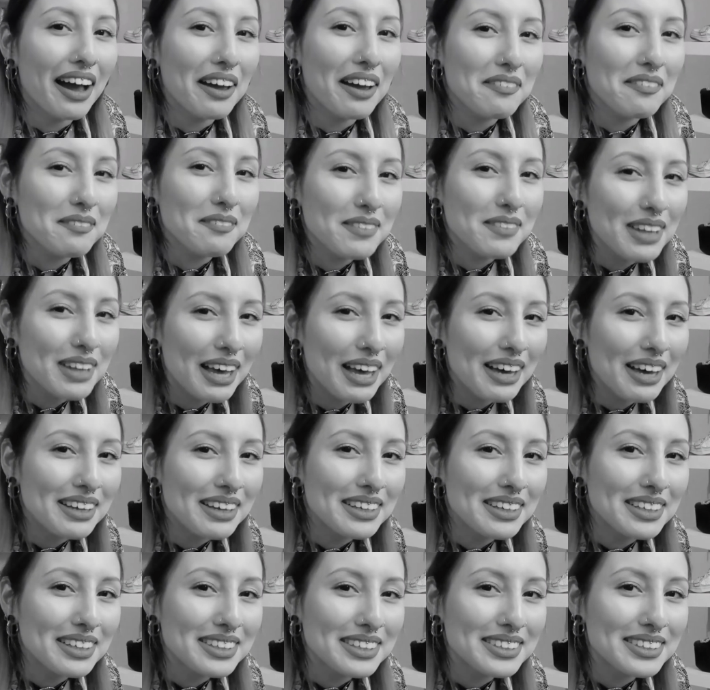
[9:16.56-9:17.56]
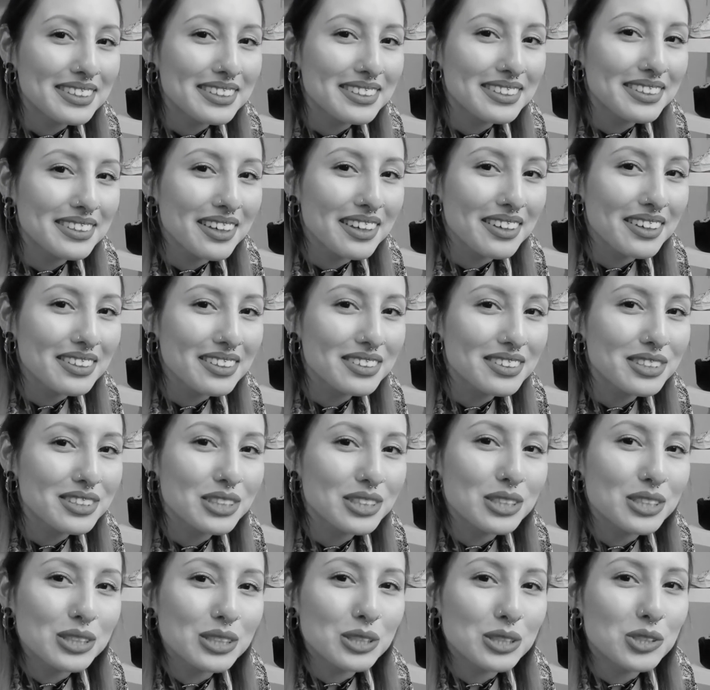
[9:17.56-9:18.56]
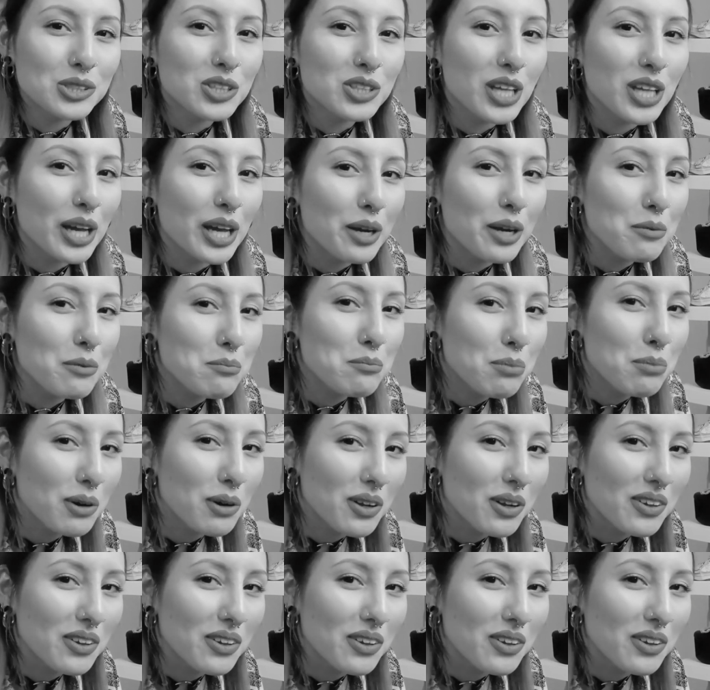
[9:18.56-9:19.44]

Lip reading: I'm glad it's not just like